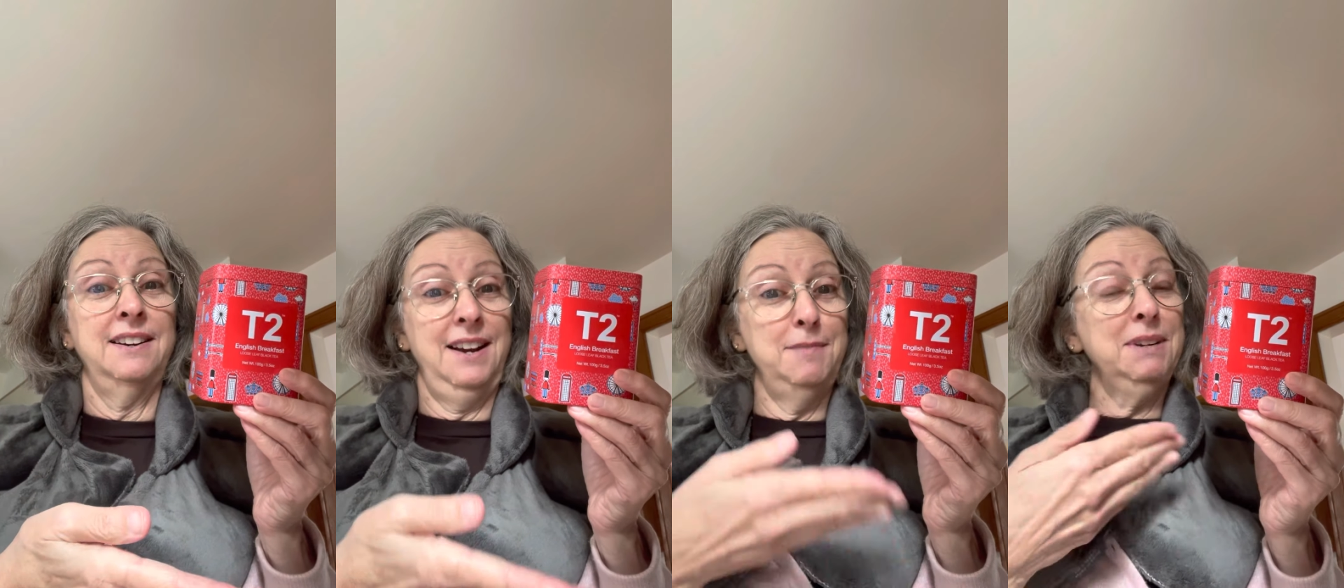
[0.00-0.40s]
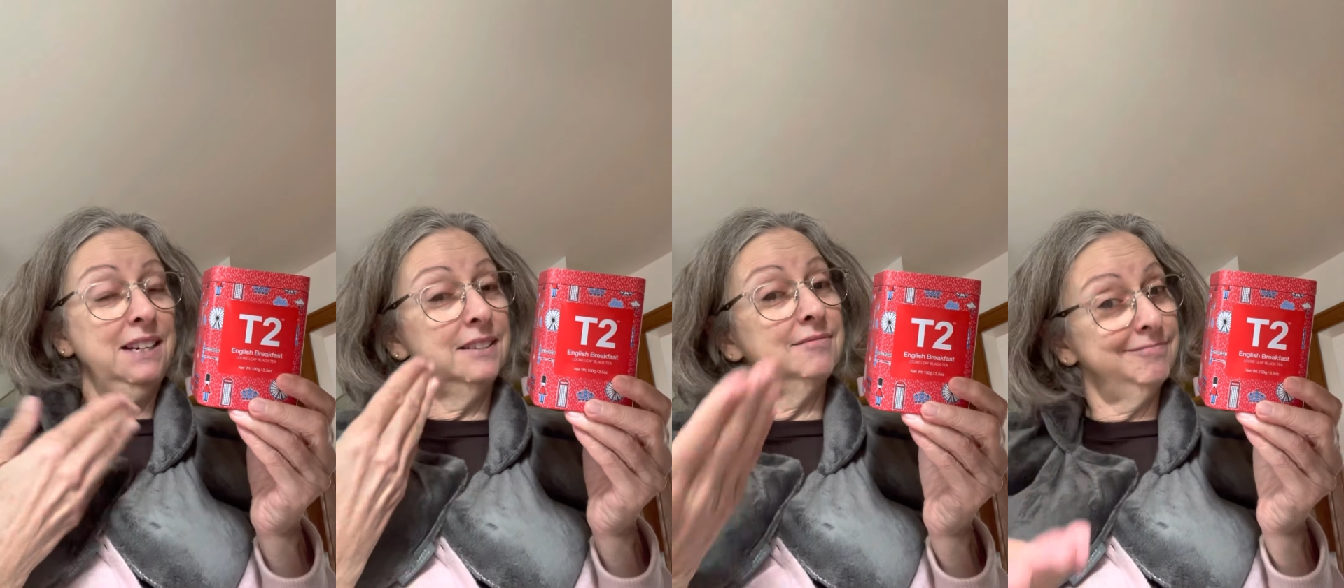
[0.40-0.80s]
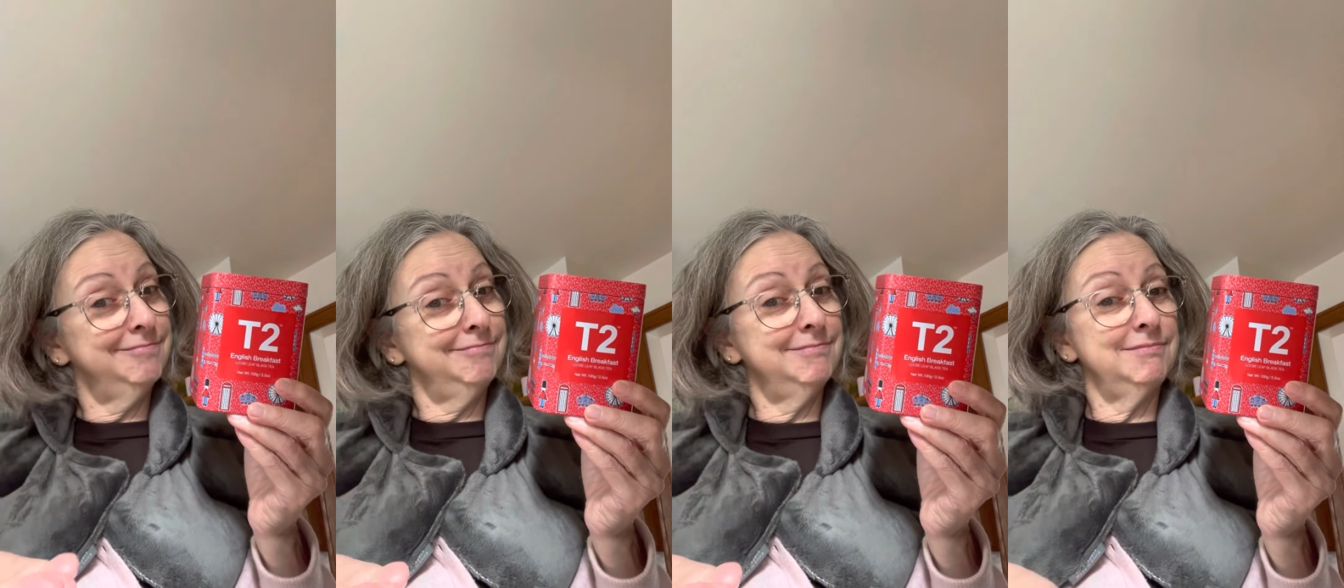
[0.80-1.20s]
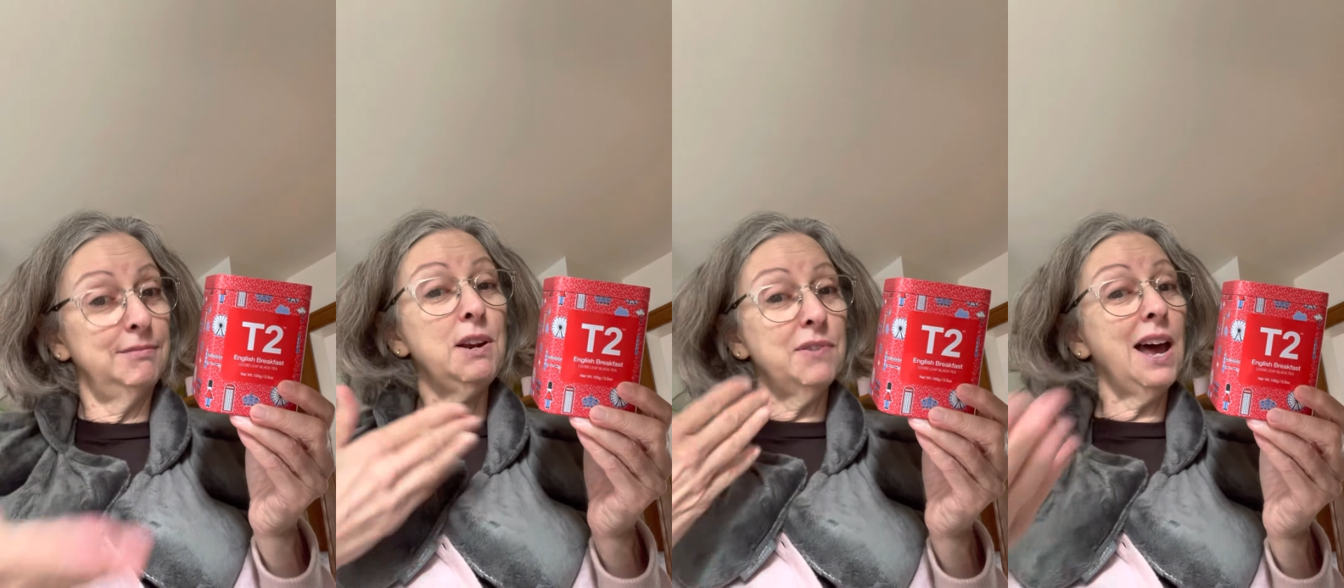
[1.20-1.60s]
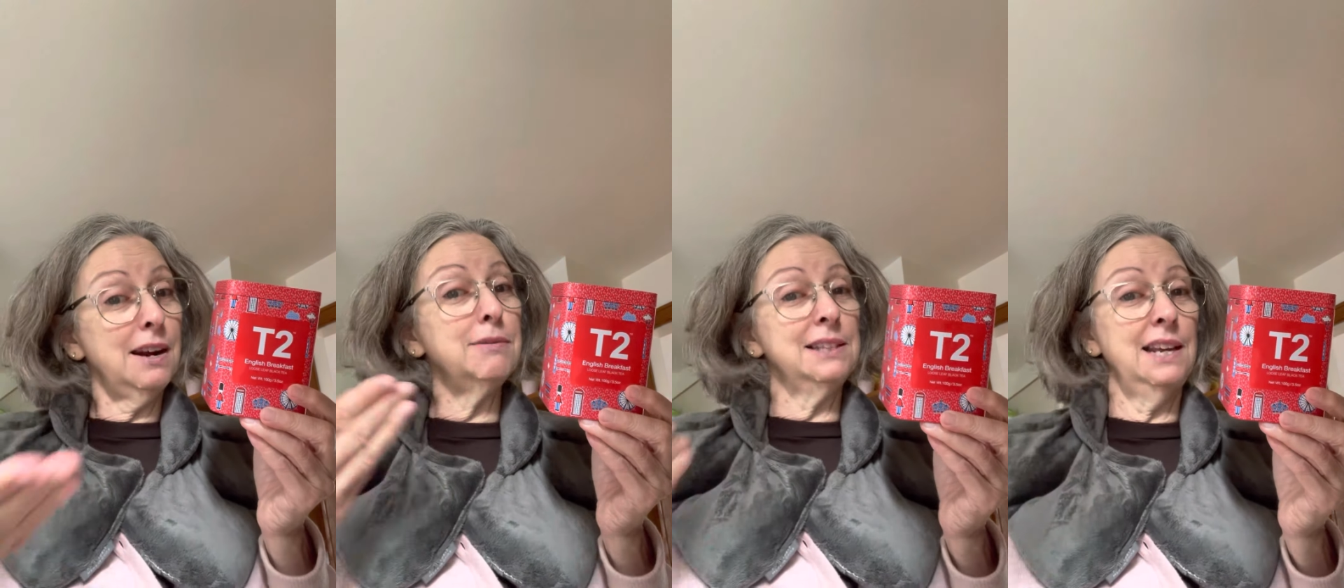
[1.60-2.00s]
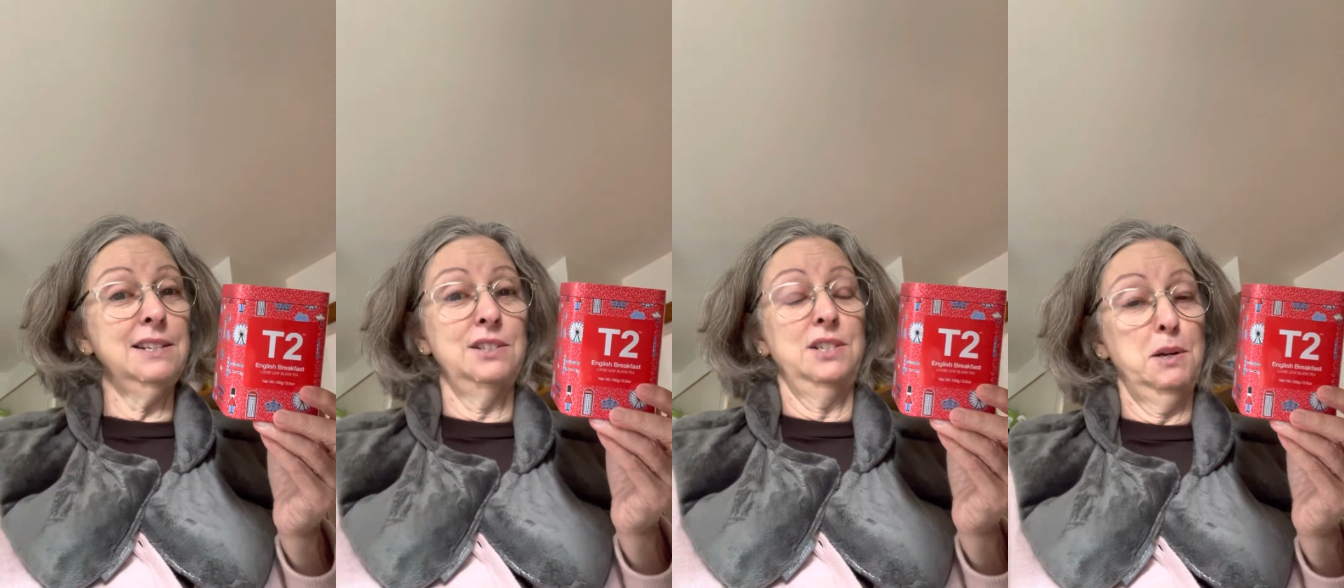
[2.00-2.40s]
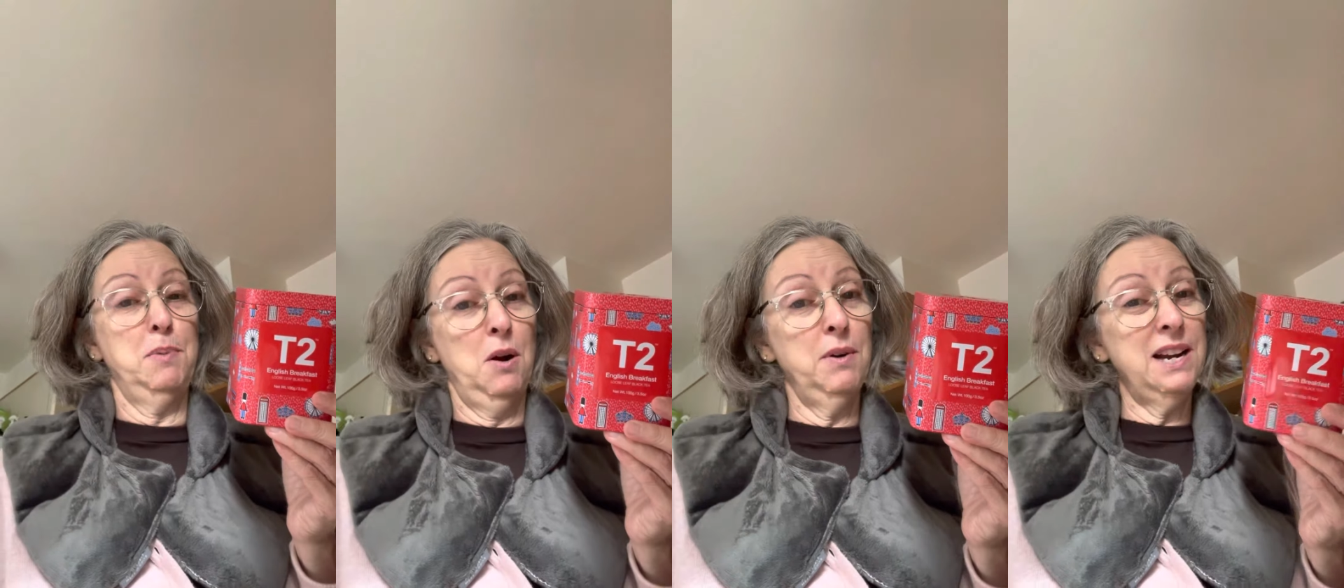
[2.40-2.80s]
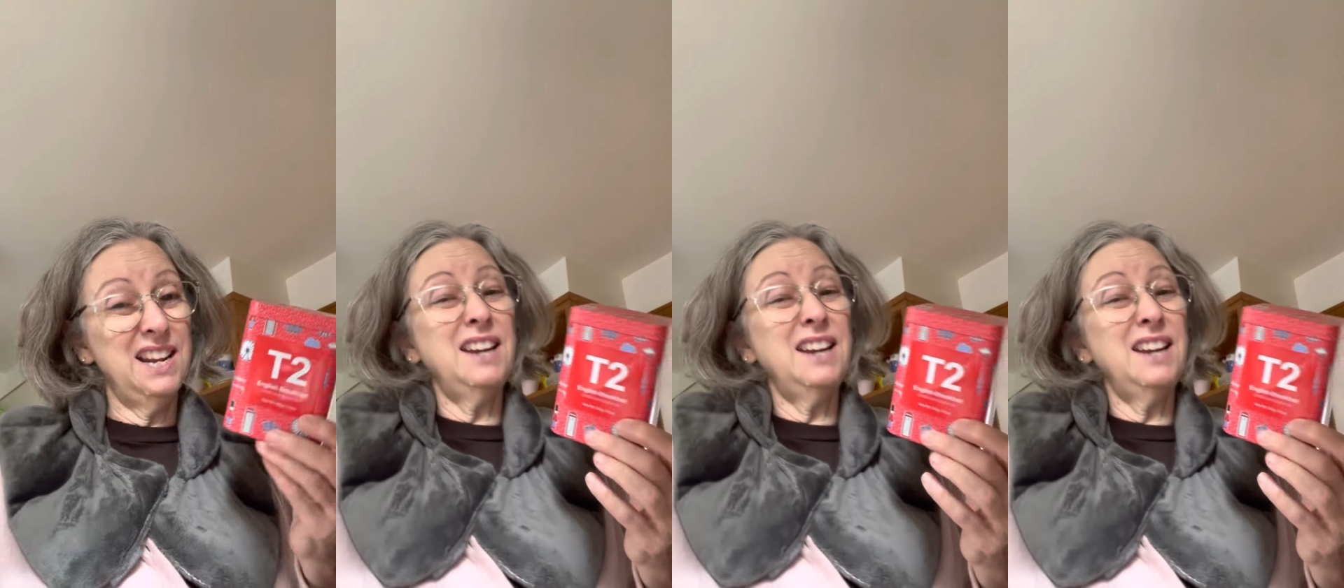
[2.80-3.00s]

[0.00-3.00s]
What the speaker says: I mean, we've got a relationship already.